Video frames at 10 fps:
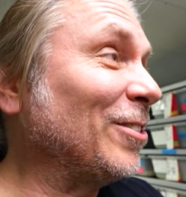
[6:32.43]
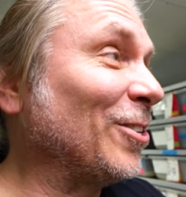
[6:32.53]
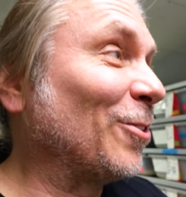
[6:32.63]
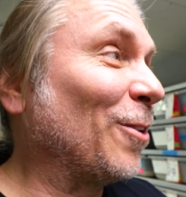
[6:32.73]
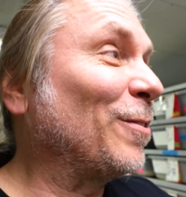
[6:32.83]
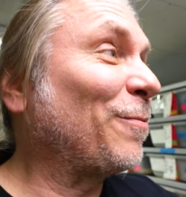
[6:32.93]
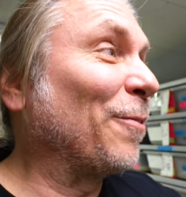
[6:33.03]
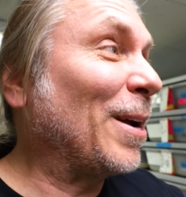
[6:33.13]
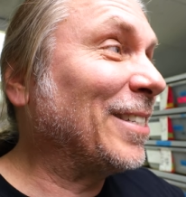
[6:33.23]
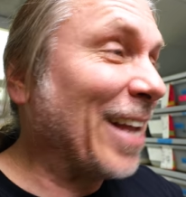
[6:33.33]
I'm still nervous
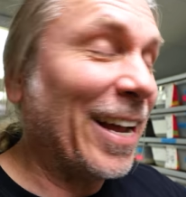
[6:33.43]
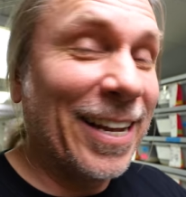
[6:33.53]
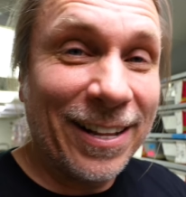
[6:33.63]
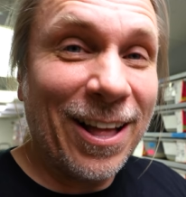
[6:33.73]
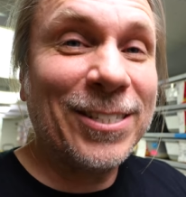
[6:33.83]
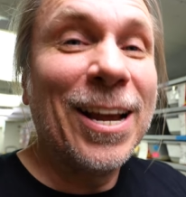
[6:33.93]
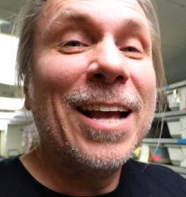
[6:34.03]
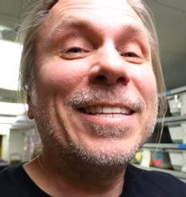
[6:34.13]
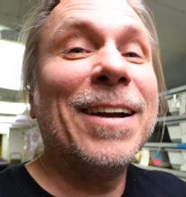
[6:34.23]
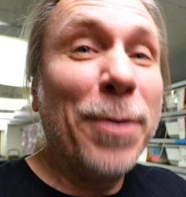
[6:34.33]
for my second clutch
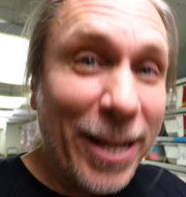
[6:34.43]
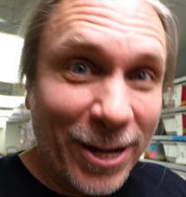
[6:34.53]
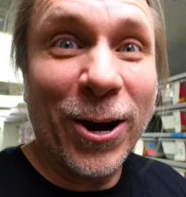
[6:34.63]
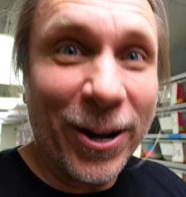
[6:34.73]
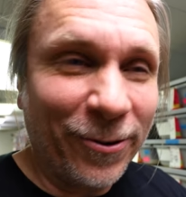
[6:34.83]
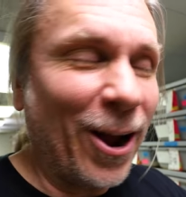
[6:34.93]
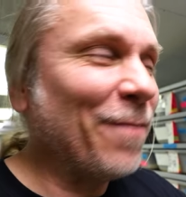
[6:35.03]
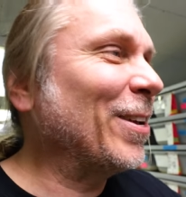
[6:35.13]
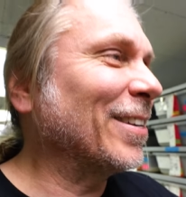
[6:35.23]
to be good, right?